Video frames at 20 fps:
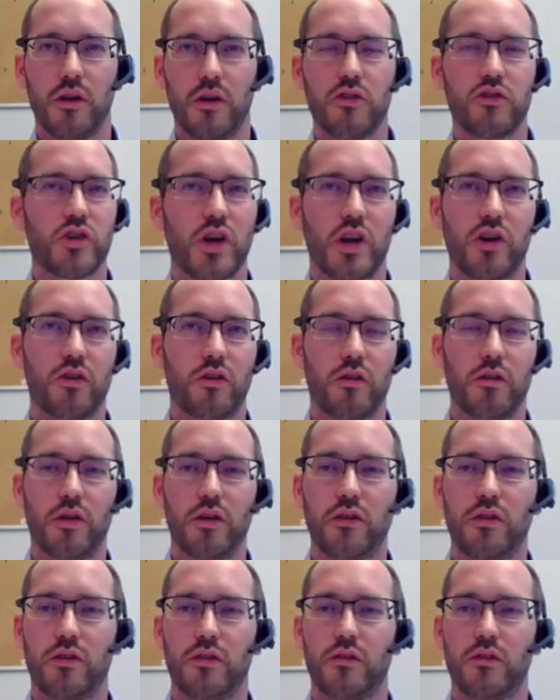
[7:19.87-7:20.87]
In general,
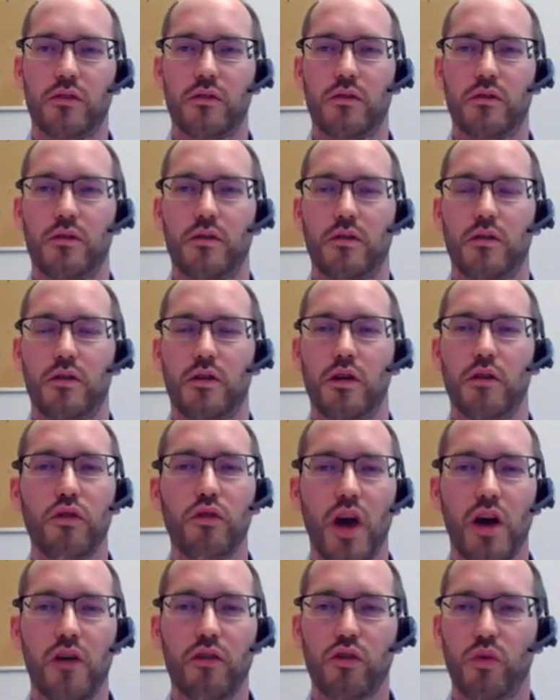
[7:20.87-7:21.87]
this,
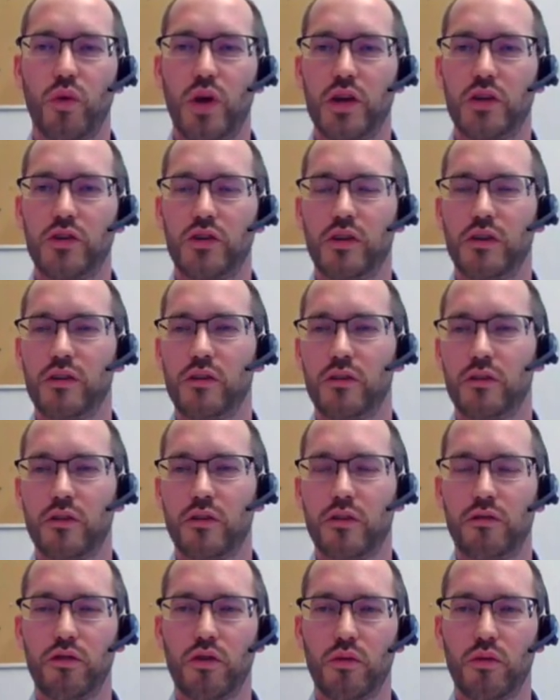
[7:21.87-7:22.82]
if you have questions,